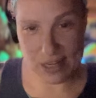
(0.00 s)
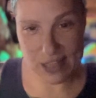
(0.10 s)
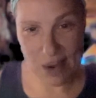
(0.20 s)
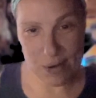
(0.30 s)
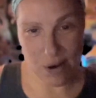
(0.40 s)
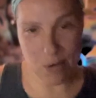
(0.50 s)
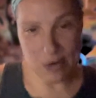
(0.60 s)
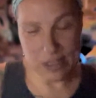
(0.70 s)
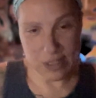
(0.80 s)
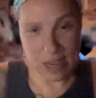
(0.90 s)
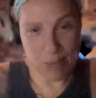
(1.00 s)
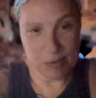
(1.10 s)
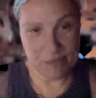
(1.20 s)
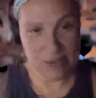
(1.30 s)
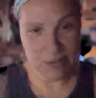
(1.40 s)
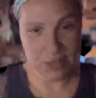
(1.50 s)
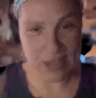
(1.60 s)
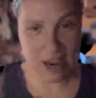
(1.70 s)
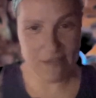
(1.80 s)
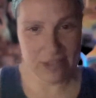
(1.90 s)
because I would feel
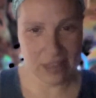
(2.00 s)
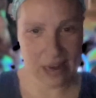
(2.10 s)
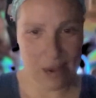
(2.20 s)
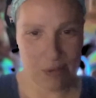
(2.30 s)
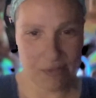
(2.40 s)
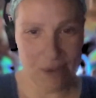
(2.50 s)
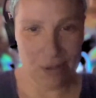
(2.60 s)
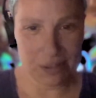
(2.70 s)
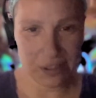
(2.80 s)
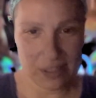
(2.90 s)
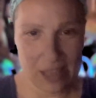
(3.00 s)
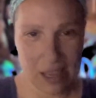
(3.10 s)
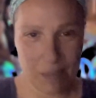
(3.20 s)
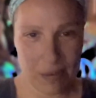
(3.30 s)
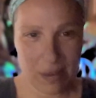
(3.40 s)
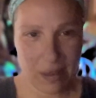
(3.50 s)
safe and then I would fall asleep.